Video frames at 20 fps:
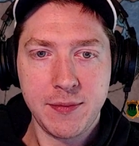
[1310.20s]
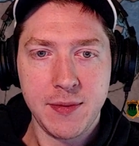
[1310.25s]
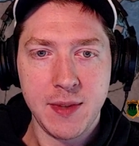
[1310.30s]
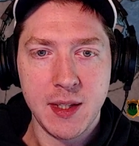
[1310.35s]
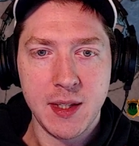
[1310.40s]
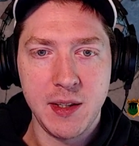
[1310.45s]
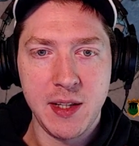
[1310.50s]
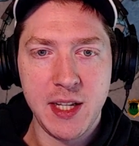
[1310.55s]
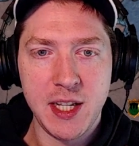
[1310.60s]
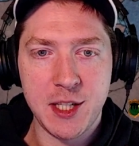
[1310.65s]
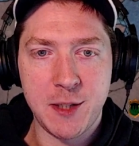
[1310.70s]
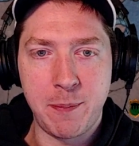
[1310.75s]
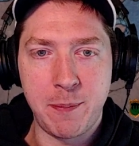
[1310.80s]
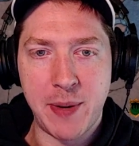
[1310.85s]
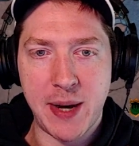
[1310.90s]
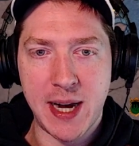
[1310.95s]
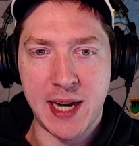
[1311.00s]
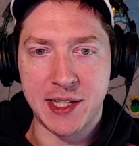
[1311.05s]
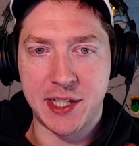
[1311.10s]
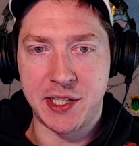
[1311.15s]
These
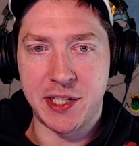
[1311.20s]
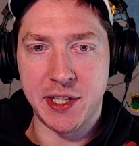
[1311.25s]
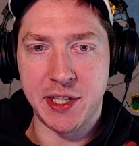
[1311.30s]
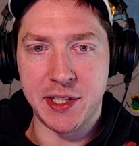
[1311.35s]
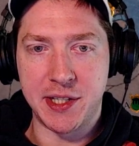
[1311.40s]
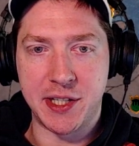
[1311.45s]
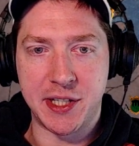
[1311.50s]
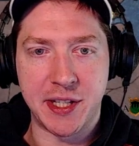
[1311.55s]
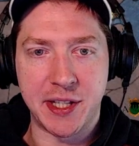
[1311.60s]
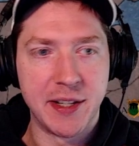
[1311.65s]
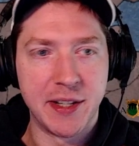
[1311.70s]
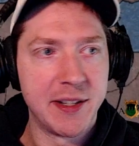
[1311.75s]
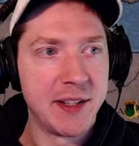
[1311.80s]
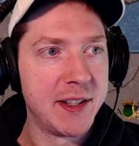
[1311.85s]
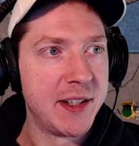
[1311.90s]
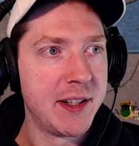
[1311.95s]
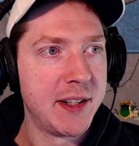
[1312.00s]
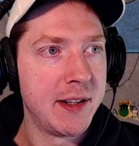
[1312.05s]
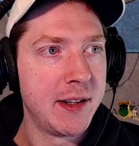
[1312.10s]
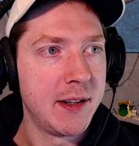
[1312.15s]
bastards.
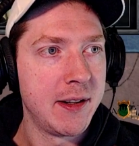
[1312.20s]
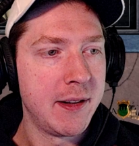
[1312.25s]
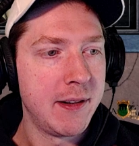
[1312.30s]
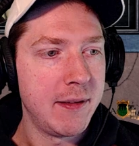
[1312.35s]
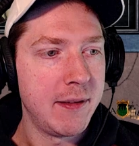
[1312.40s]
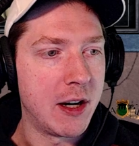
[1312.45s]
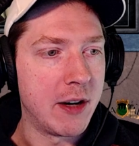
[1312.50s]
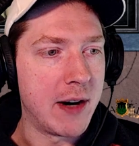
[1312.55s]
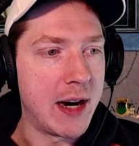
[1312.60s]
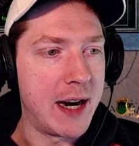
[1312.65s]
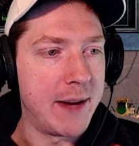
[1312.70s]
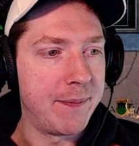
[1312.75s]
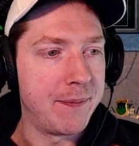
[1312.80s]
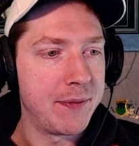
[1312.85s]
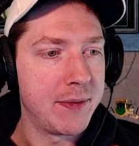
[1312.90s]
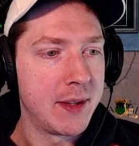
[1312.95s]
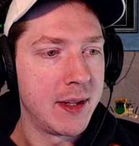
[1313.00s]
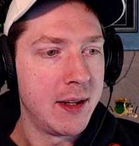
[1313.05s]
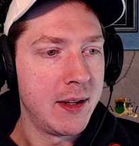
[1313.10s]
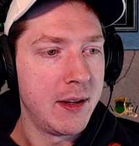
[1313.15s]
Alright.
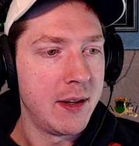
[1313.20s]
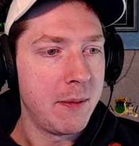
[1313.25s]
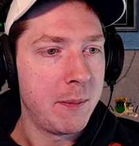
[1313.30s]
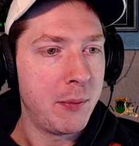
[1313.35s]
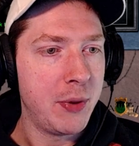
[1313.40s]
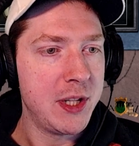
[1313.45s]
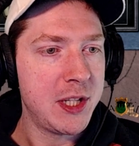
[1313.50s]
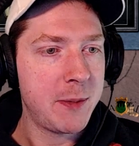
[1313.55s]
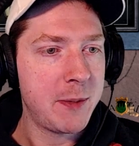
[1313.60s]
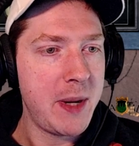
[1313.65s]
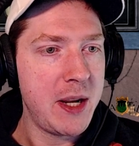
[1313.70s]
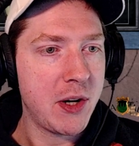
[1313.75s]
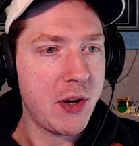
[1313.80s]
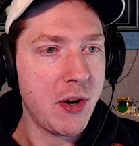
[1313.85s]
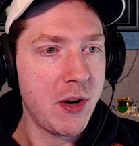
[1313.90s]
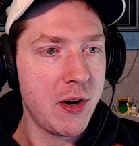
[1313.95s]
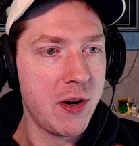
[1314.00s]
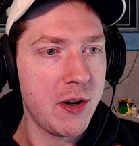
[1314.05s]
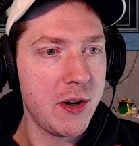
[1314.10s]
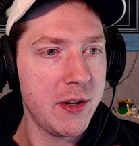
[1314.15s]
Prince
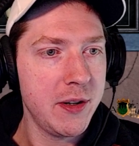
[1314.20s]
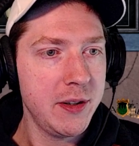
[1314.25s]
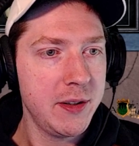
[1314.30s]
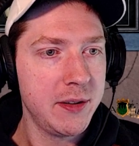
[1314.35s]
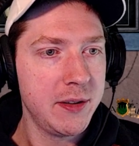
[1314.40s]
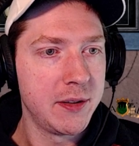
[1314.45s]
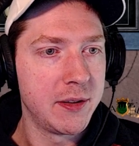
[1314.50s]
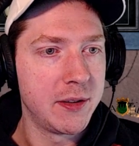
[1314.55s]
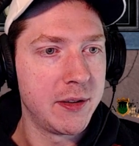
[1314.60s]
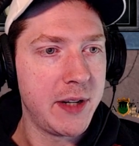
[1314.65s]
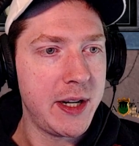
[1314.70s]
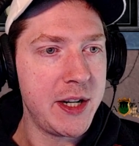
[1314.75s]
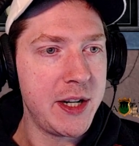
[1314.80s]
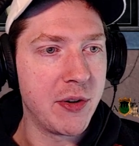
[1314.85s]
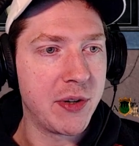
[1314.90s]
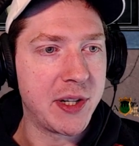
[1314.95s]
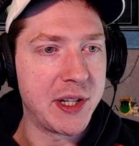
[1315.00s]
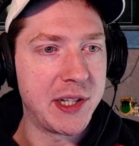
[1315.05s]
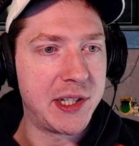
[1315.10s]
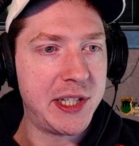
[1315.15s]
Maekar. Alright, you're
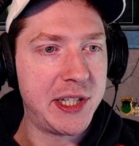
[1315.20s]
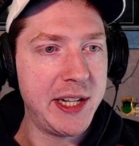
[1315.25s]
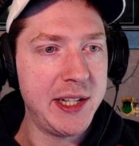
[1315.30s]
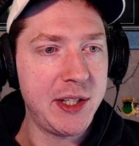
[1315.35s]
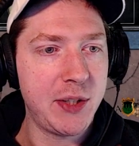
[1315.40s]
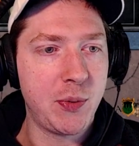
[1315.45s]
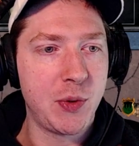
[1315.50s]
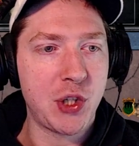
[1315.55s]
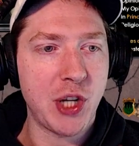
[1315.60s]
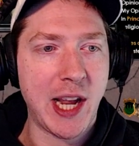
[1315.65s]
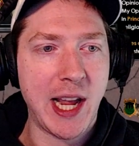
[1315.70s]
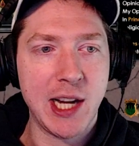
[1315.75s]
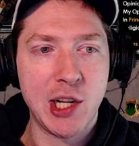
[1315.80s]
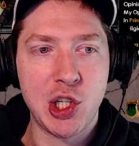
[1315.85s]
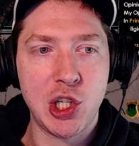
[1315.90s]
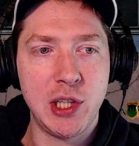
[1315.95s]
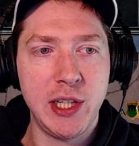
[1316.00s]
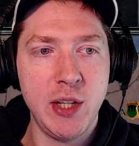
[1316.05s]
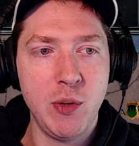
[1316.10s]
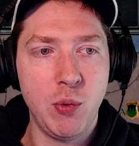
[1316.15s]
content, which
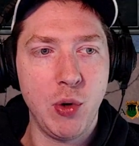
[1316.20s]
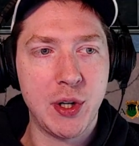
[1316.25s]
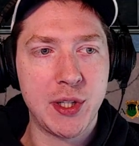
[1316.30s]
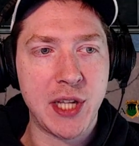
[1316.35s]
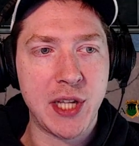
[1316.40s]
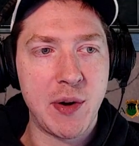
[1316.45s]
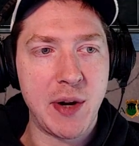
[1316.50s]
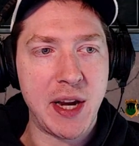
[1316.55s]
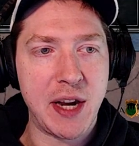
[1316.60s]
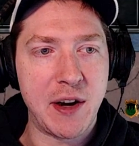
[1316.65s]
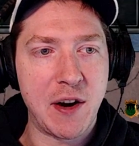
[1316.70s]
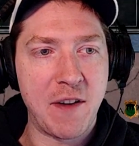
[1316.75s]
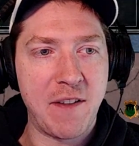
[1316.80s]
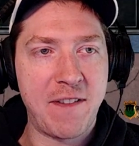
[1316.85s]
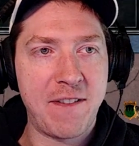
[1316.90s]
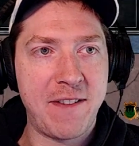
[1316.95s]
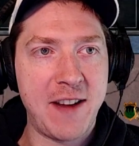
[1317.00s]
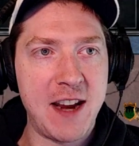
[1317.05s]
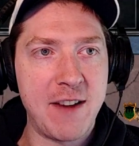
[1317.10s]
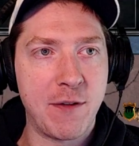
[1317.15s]
actually works out in our
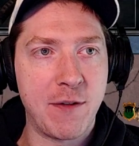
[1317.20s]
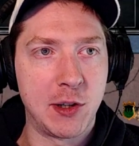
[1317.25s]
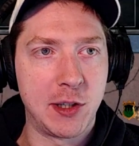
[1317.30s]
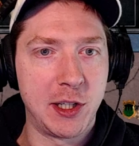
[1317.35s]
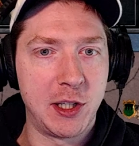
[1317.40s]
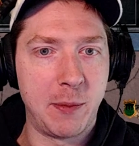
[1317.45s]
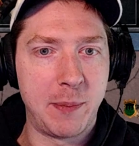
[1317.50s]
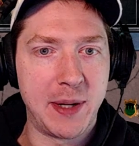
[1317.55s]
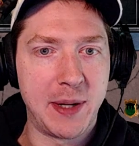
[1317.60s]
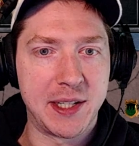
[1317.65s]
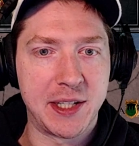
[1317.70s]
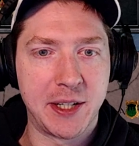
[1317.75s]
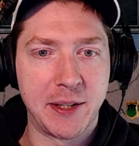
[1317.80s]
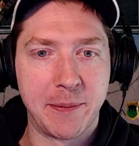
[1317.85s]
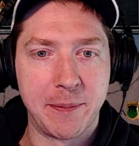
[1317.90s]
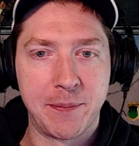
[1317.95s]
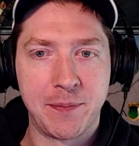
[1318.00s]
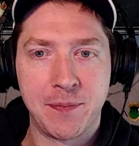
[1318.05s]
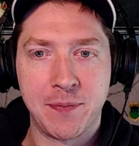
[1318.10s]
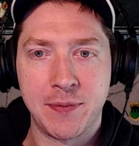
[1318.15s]
favor a little bit.
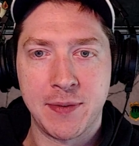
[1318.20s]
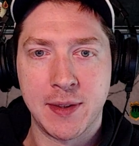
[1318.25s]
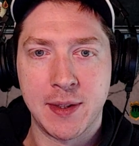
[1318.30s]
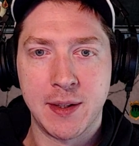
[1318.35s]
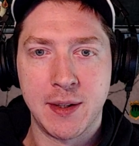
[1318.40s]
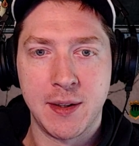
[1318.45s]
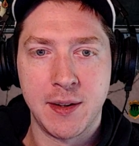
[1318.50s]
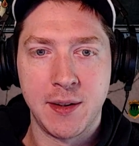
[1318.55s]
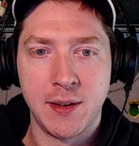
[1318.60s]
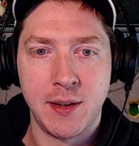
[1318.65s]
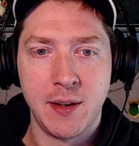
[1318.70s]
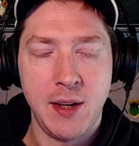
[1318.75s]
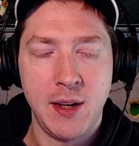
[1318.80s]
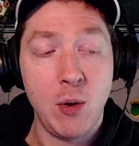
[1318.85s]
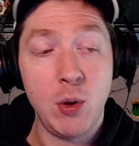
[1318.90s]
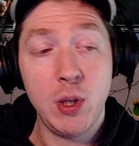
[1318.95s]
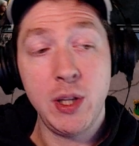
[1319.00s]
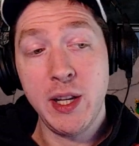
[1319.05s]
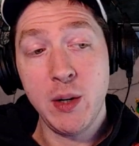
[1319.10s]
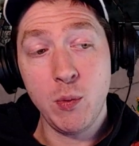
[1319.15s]

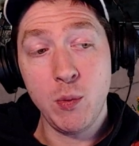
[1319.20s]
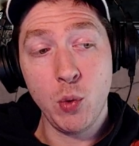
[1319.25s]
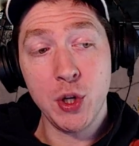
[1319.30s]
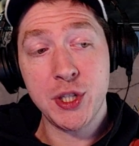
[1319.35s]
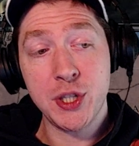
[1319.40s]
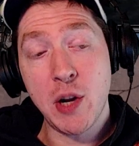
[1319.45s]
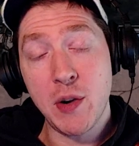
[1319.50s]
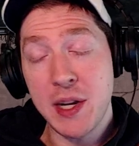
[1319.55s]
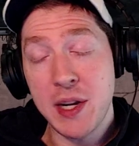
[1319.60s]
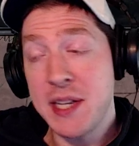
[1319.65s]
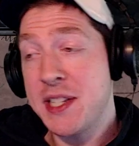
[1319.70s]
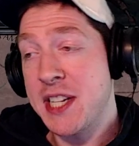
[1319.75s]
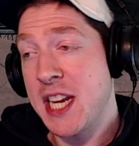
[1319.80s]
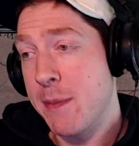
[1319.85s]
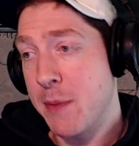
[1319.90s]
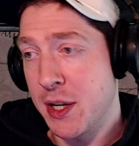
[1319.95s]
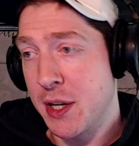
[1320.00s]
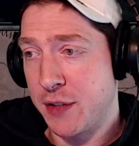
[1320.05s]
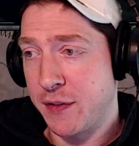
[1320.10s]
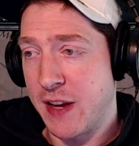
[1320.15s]
Well, it works out in
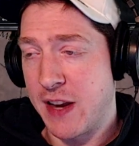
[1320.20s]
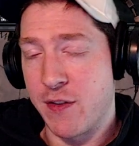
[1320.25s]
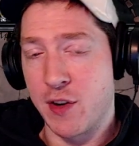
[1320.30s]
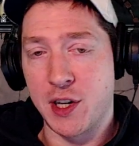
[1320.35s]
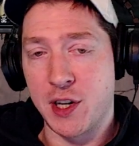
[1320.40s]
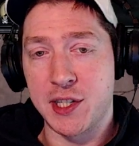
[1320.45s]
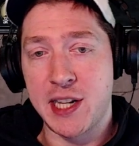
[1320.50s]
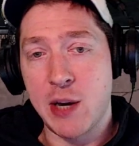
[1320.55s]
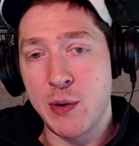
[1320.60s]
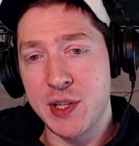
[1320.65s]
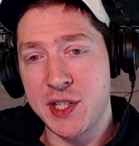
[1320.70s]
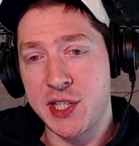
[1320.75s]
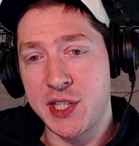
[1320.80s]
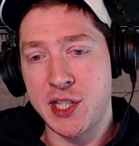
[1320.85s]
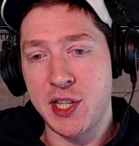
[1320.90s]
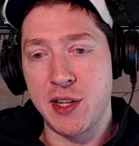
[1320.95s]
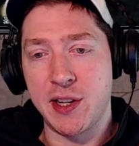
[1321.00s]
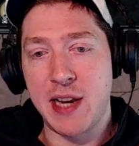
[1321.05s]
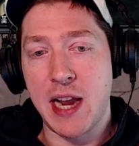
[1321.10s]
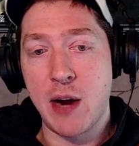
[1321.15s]
Daemon's favor, because
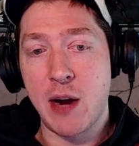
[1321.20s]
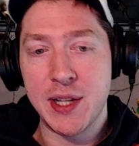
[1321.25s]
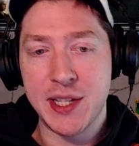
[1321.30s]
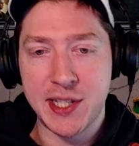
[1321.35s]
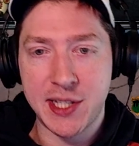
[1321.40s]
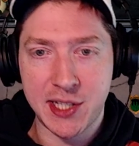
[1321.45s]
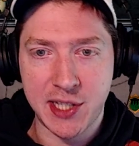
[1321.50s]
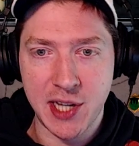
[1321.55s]
his